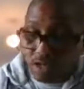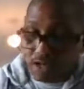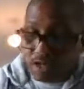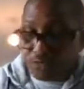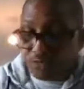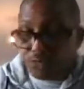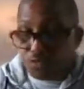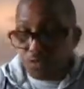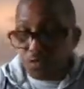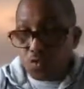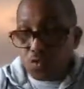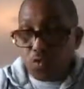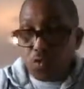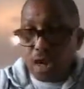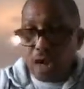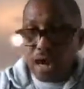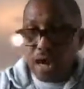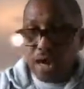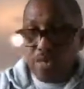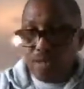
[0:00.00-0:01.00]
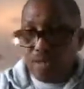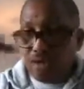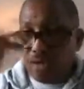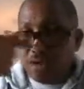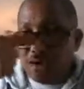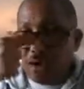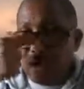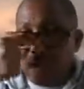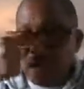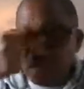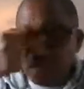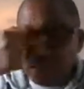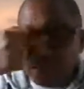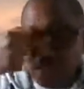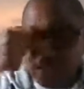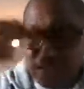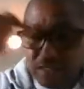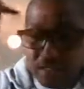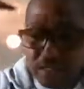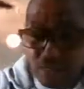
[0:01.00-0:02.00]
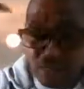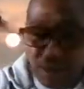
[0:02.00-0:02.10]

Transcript: if you had the